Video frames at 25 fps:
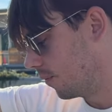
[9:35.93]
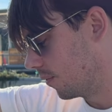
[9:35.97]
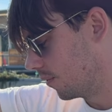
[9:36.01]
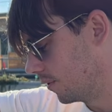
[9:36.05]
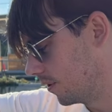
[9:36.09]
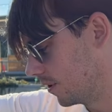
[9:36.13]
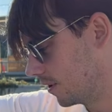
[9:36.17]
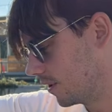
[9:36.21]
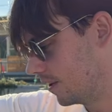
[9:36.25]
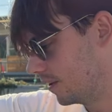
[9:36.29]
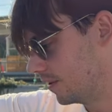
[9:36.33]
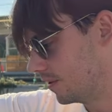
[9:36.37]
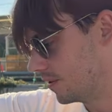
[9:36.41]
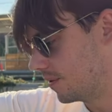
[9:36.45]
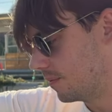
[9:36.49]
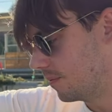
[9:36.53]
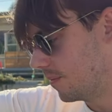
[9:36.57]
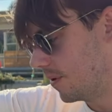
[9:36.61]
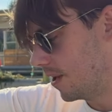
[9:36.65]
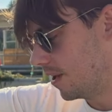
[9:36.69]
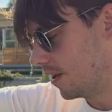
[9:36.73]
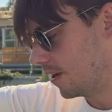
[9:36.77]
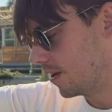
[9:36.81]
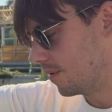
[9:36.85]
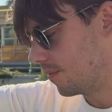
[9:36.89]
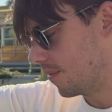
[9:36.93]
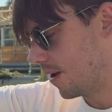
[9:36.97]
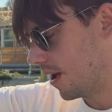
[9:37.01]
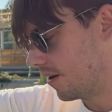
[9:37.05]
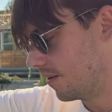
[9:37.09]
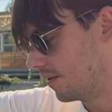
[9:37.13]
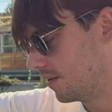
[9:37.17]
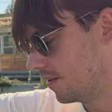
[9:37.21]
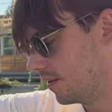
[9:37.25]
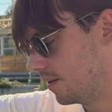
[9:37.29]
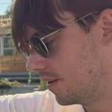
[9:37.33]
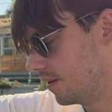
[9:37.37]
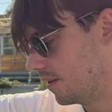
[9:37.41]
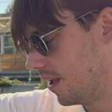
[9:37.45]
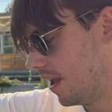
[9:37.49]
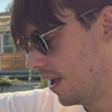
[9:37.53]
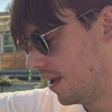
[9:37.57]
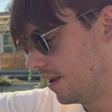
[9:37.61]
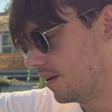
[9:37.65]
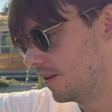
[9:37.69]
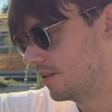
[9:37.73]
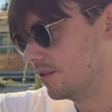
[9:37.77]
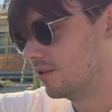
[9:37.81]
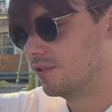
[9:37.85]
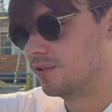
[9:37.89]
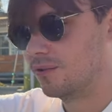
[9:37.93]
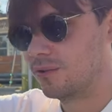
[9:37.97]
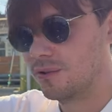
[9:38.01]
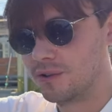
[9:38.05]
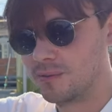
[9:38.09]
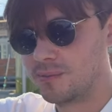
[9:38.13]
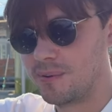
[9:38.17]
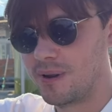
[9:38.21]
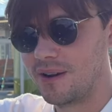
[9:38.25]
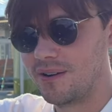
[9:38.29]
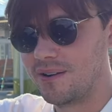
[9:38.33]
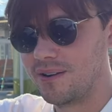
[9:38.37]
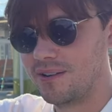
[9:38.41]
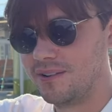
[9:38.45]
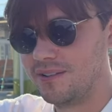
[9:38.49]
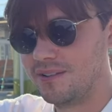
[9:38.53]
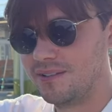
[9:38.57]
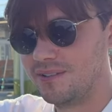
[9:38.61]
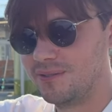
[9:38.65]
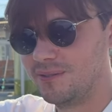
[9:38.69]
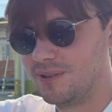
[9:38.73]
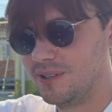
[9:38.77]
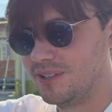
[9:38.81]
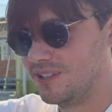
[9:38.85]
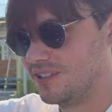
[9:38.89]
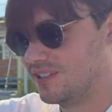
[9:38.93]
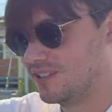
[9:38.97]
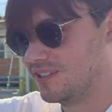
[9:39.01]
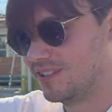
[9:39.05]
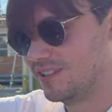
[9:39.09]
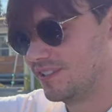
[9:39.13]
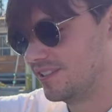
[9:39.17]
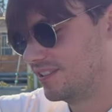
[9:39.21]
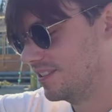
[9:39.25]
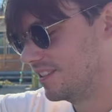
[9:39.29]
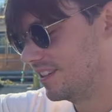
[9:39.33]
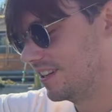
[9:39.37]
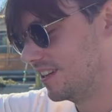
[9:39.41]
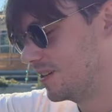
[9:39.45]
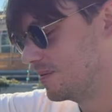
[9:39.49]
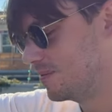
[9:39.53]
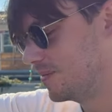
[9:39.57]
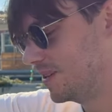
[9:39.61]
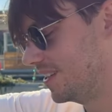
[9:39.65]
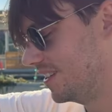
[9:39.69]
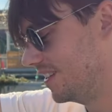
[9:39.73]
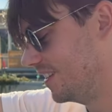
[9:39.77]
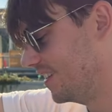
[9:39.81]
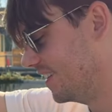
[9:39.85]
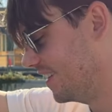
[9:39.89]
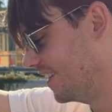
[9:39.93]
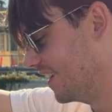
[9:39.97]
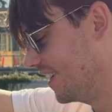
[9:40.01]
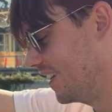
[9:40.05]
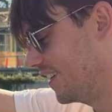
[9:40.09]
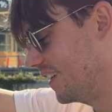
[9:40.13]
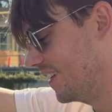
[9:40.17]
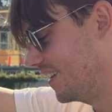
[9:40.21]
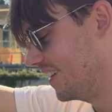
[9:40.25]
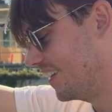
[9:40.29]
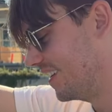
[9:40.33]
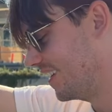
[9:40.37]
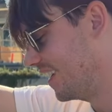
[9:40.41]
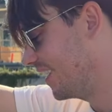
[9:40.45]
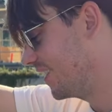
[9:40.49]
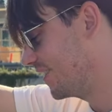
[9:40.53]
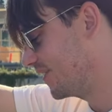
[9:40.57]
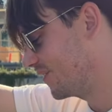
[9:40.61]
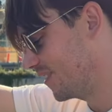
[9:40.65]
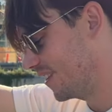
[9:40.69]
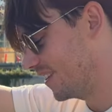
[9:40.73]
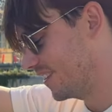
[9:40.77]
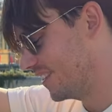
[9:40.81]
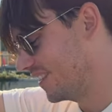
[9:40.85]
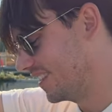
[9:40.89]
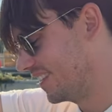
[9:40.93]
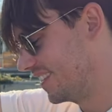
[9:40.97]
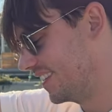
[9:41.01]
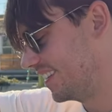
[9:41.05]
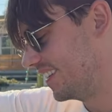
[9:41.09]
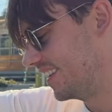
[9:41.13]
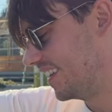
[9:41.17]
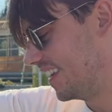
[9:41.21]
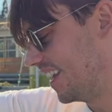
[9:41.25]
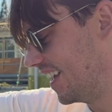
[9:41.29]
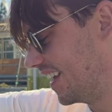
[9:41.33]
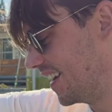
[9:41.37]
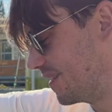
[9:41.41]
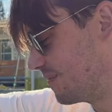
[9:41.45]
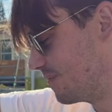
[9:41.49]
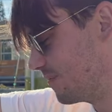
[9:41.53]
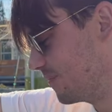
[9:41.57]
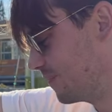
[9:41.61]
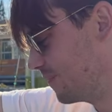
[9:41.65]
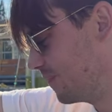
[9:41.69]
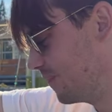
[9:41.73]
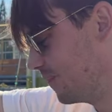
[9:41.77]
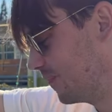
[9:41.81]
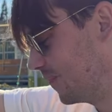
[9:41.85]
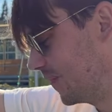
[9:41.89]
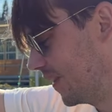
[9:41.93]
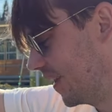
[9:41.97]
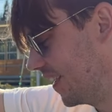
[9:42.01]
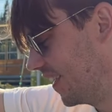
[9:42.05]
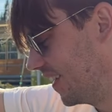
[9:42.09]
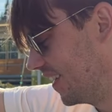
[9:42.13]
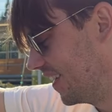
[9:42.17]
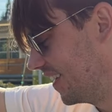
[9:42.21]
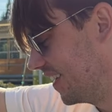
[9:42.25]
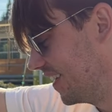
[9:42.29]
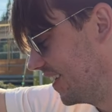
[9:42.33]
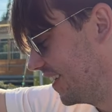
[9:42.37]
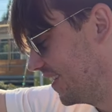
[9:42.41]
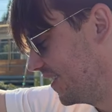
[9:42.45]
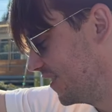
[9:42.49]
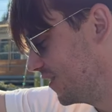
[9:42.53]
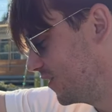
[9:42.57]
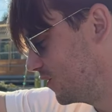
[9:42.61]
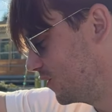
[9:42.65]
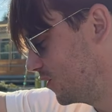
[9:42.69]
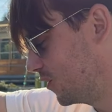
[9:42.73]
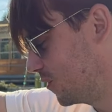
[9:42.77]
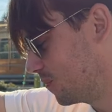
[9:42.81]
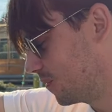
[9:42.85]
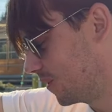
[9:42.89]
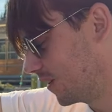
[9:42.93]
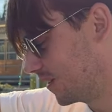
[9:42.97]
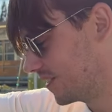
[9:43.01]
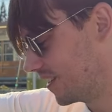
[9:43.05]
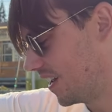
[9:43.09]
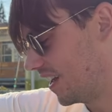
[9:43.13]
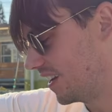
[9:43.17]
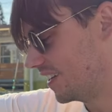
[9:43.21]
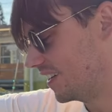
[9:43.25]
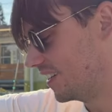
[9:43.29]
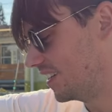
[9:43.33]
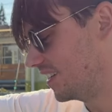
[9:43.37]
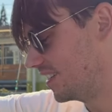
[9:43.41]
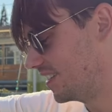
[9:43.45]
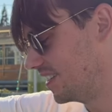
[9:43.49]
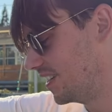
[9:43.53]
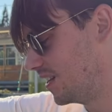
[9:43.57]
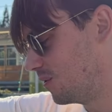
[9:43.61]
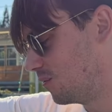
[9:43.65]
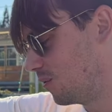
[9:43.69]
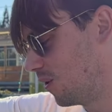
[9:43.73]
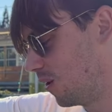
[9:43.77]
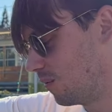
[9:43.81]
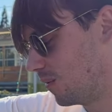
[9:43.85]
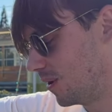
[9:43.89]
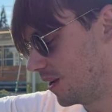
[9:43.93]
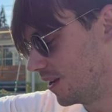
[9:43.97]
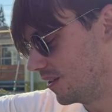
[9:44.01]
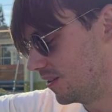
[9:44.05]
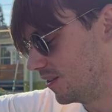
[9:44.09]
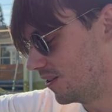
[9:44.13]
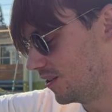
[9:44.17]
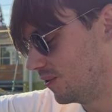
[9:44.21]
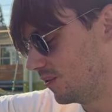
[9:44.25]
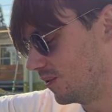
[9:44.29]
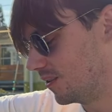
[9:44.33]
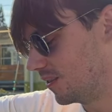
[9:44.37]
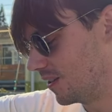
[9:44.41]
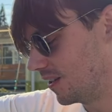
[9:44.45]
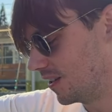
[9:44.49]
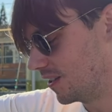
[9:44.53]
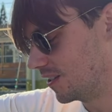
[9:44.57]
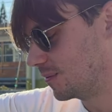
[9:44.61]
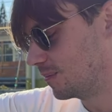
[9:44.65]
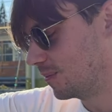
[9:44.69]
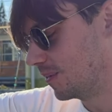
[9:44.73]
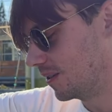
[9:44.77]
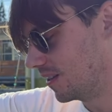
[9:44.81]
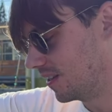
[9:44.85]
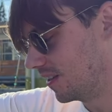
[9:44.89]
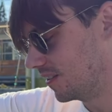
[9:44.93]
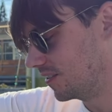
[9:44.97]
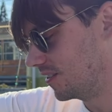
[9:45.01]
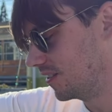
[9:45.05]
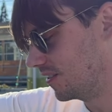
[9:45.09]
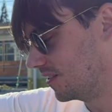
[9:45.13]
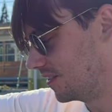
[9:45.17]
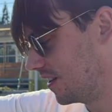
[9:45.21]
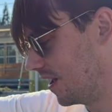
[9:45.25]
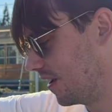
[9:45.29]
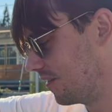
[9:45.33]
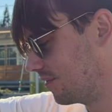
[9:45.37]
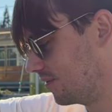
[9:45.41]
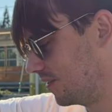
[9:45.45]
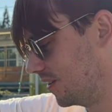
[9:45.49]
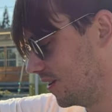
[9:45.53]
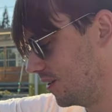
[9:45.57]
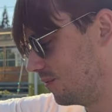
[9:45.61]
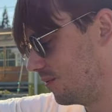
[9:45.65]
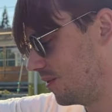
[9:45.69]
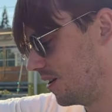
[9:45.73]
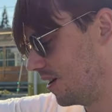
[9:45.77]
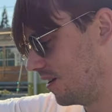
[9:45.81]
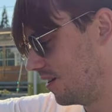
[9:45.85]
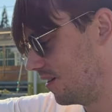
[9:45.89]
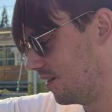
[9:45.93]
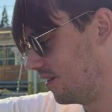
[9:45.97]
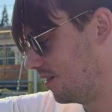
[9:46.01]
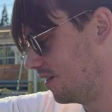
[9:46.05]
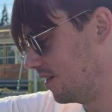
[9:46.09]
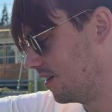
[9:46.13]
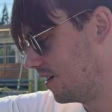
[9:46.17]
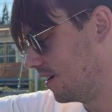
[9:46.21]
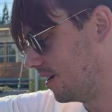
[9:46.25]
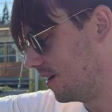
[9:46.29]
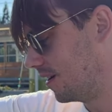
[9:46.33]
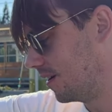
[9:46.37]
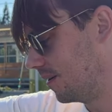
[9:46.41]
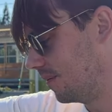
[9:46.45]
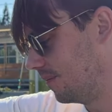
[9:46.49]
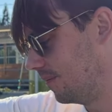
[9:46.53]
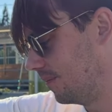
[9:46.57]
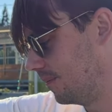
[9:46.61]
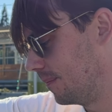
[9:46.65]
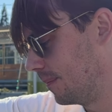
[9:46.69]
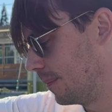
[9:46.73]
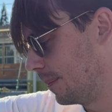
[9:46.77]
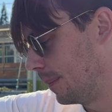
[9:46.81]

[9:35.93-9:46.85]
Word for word: we're looking to make about eight hundred horsepower, which is going to be uh, unreal, and I'm super excited to see what we can do with this. But this is definitely where um,